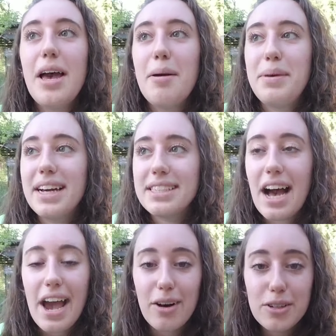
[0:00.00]
because
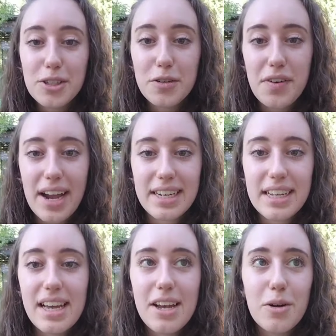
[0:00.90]
I also find
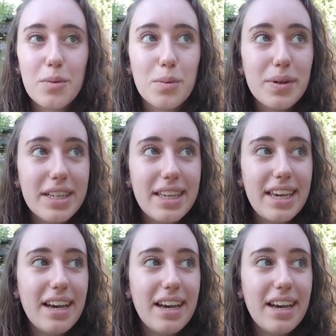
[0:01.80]
really